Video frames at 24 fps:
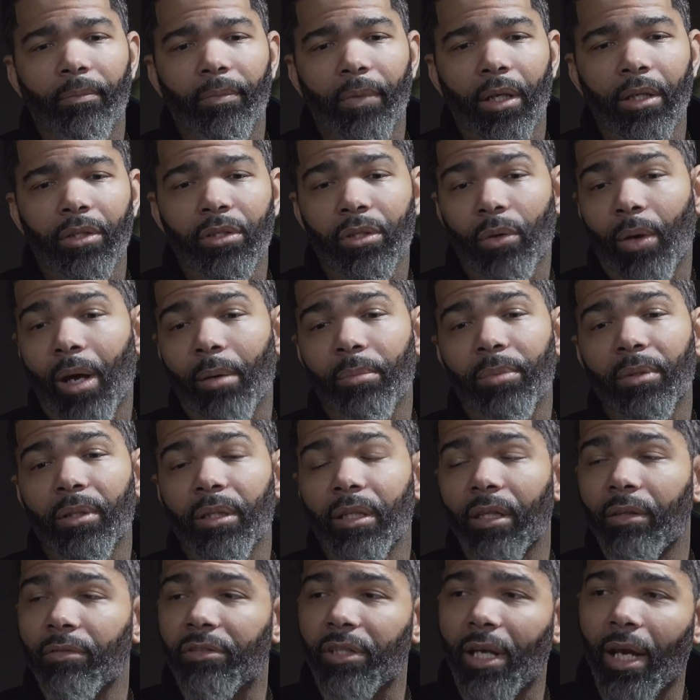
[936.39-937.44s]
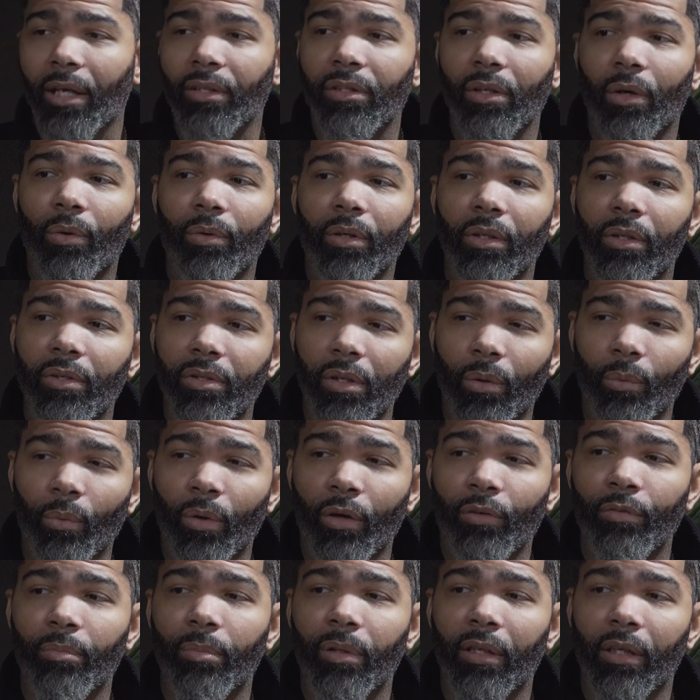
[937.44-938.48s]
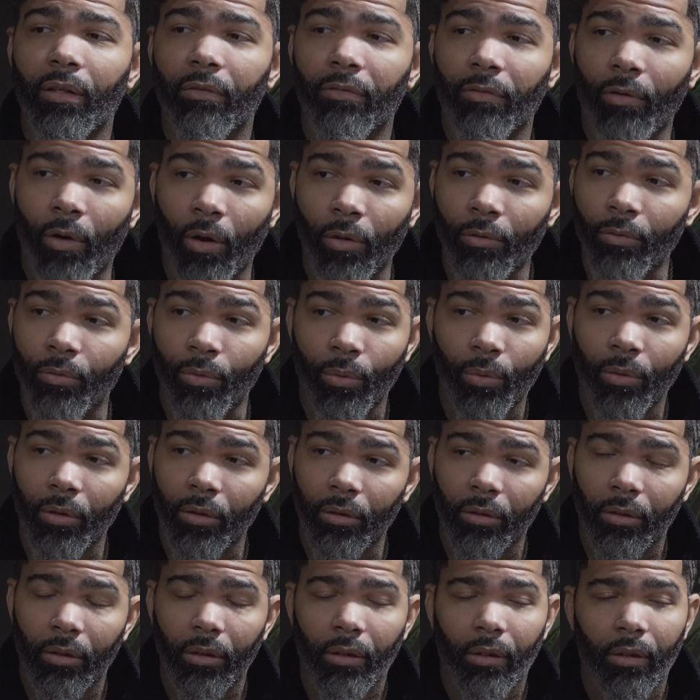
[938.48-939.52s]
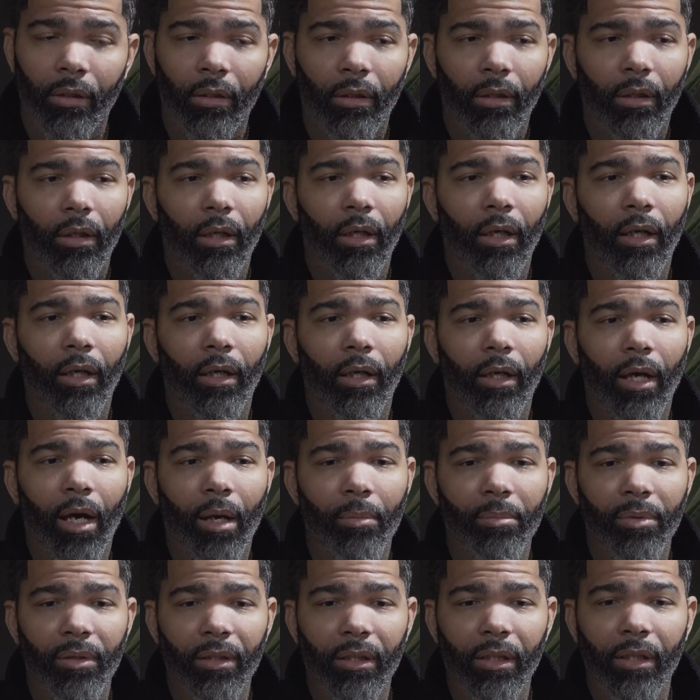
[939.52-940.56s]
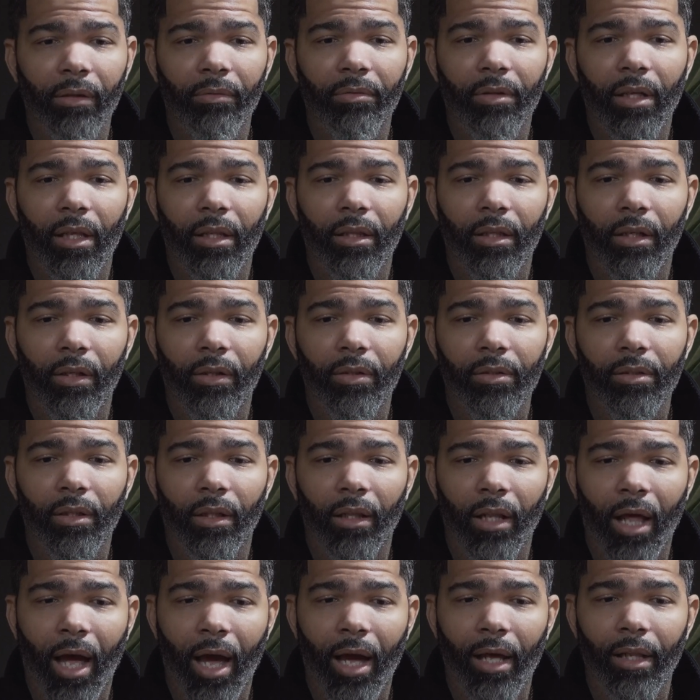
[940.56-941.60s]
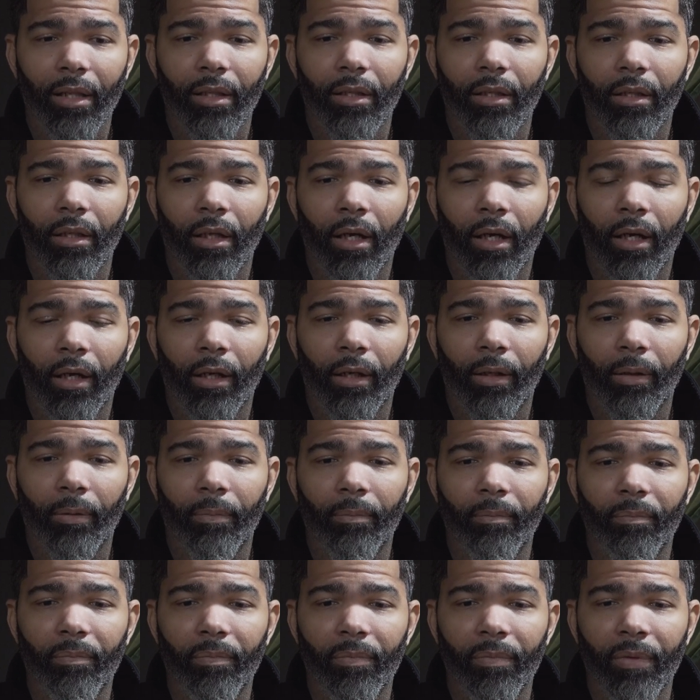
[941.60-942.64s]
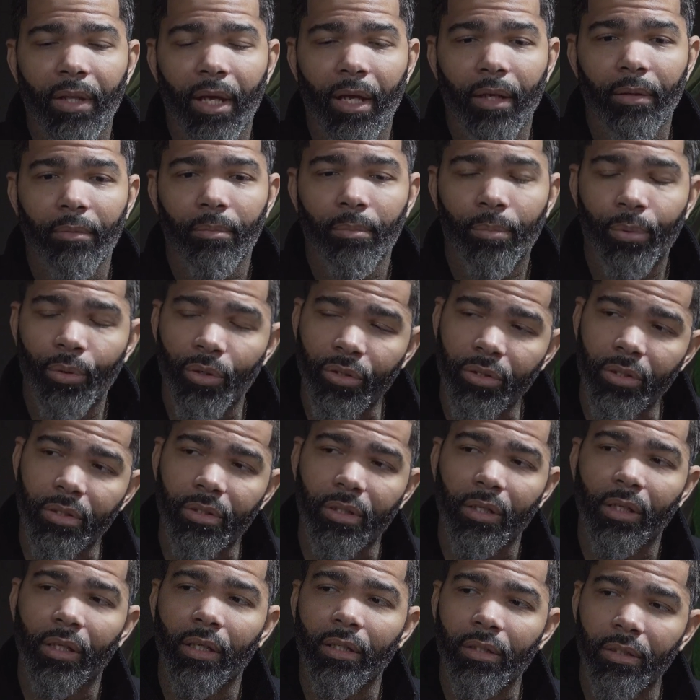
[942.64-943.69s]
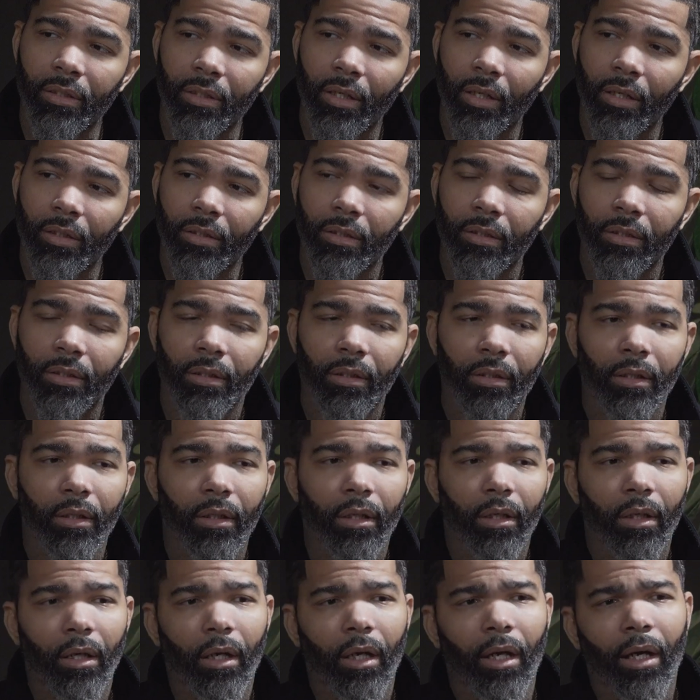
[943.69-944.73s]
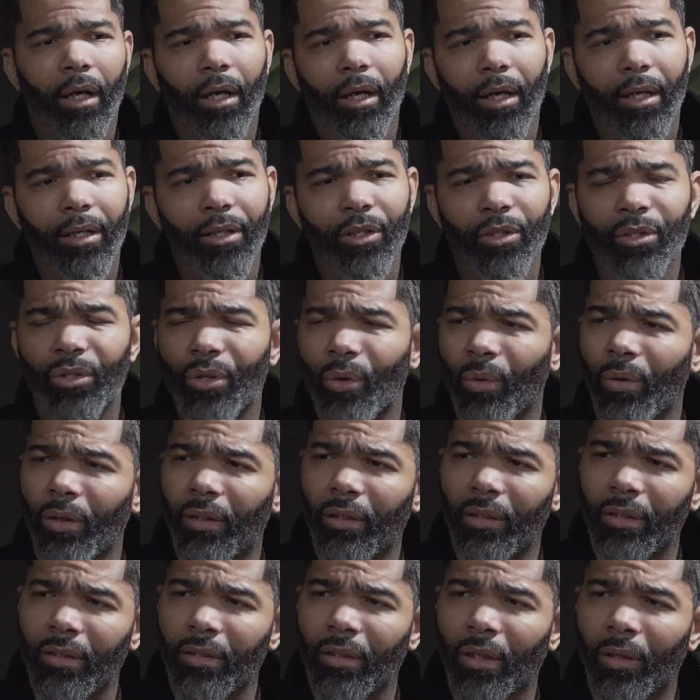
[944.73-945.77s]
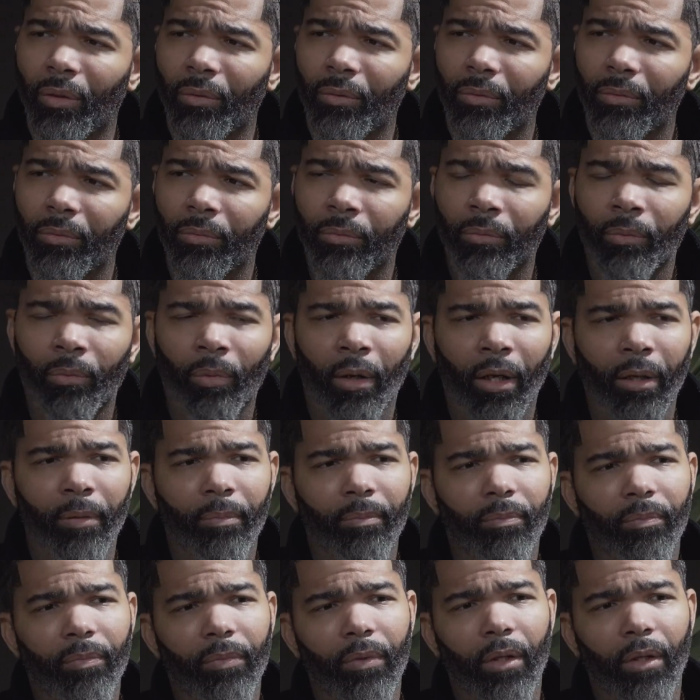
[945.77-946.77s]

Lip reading: And so I believe Jacksonians are worth being fought for. I believe that there's a lot that pushes against us, and historically so, right?